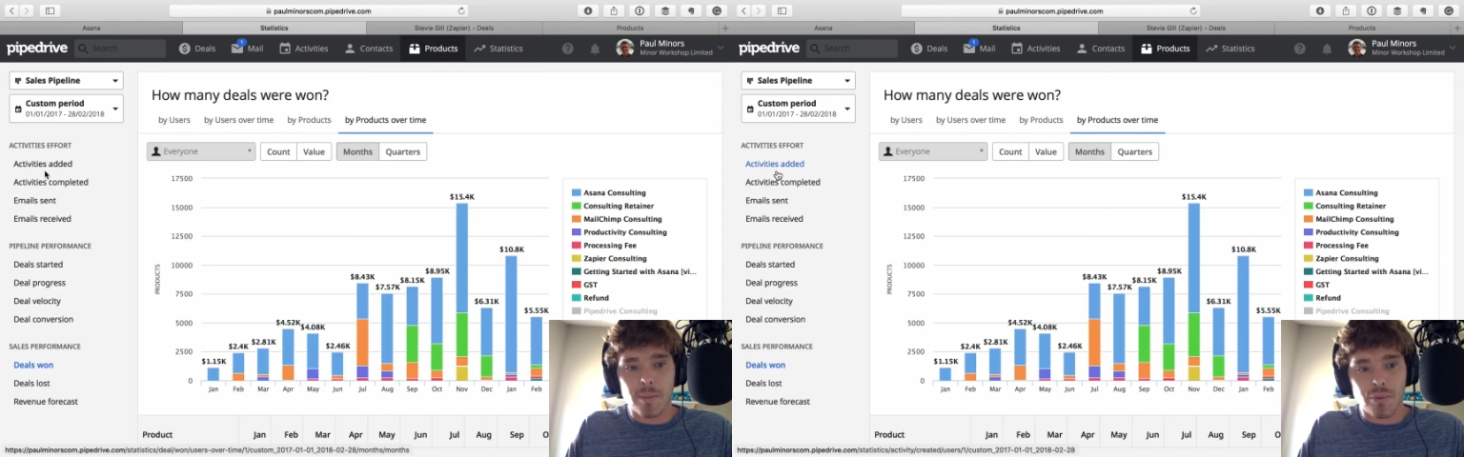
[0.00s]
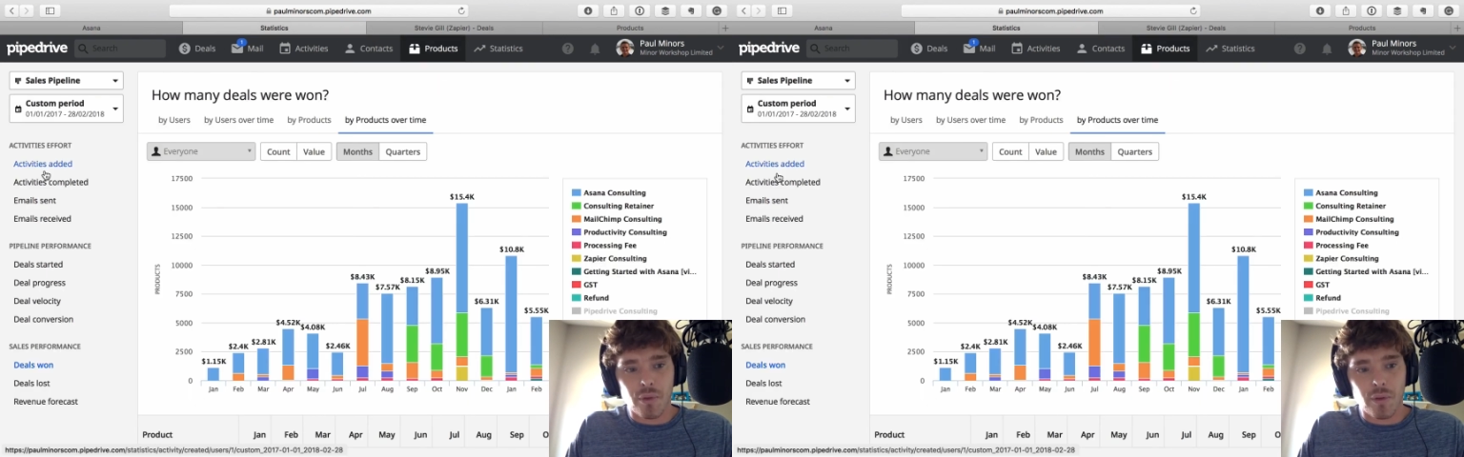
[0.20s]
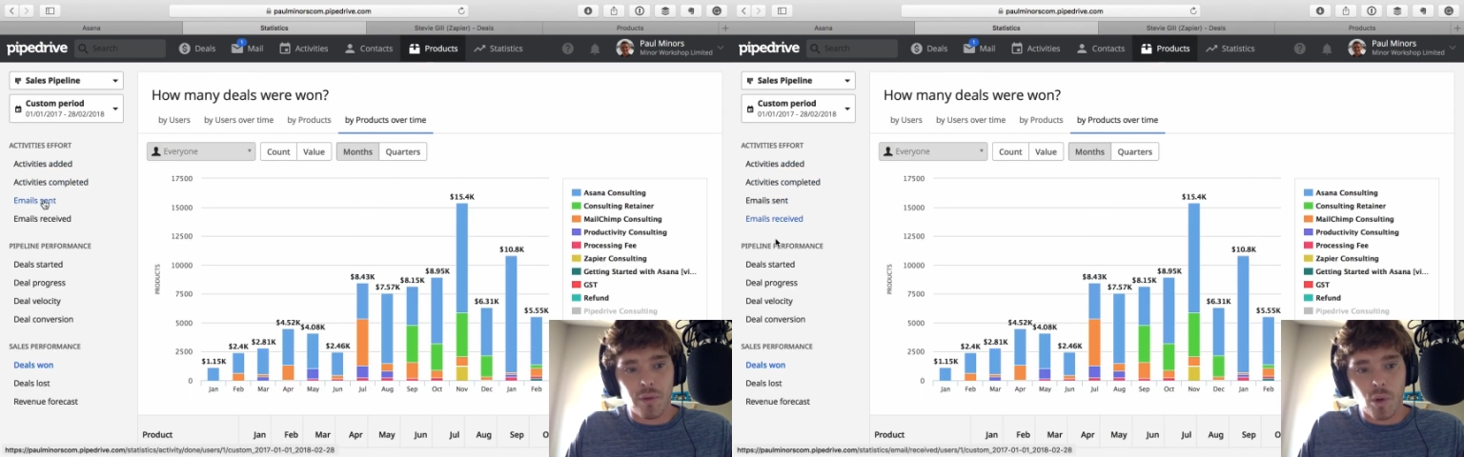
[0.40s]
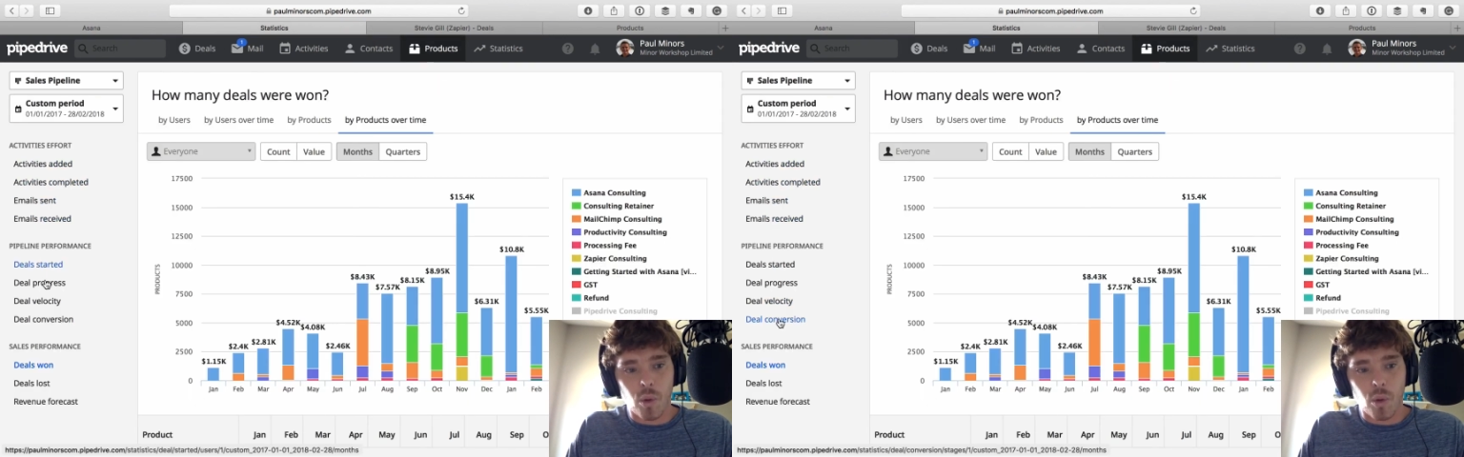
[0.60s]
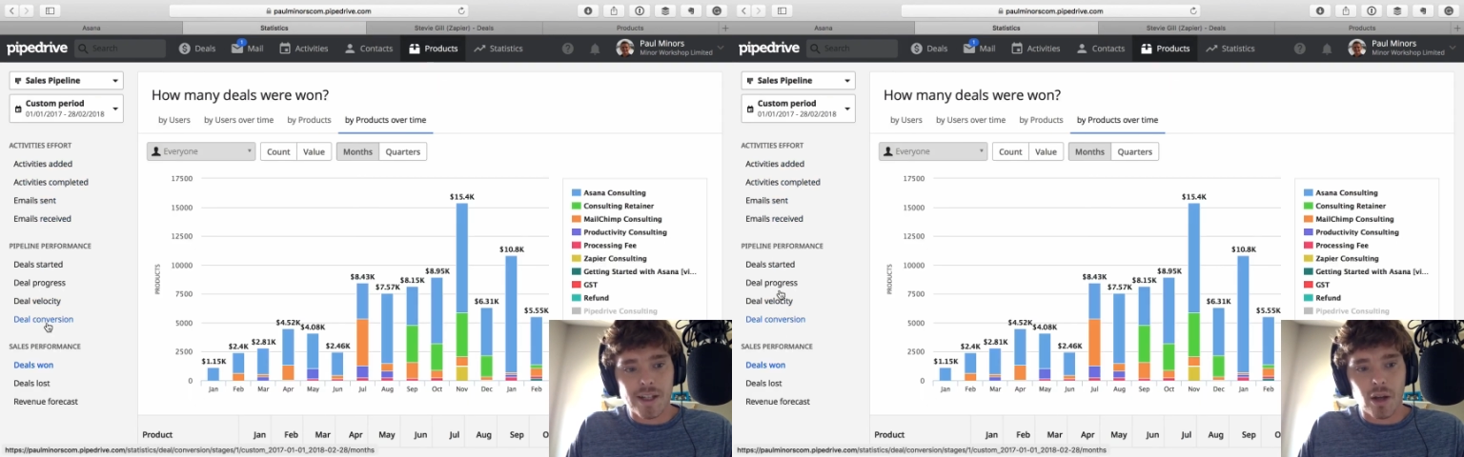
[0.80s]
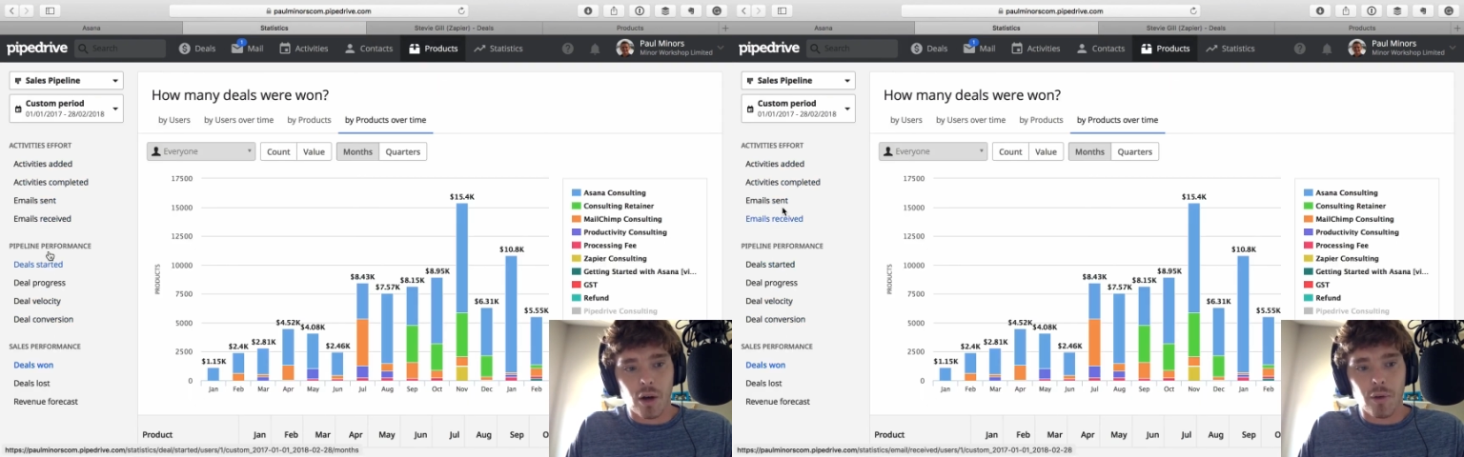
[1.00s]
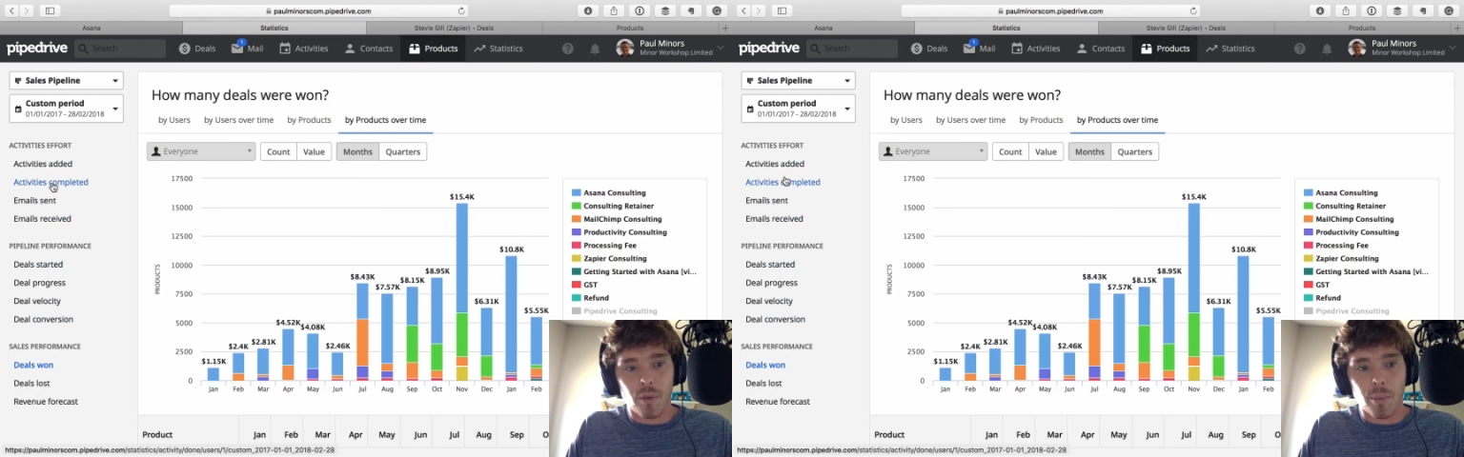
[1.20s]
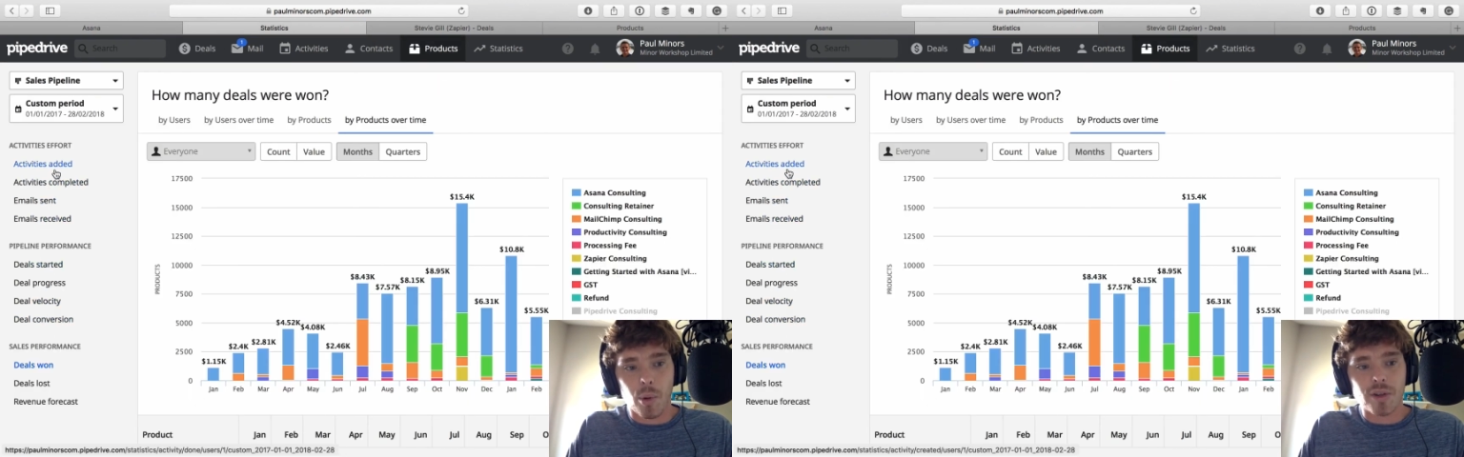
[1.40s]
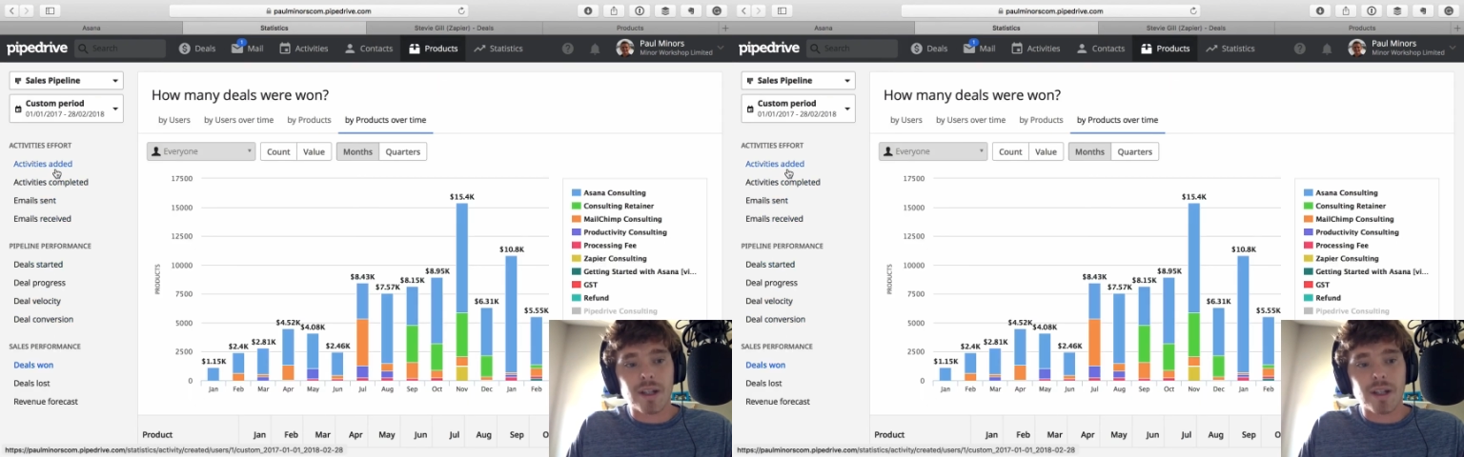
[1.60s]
improve the quality of your reports.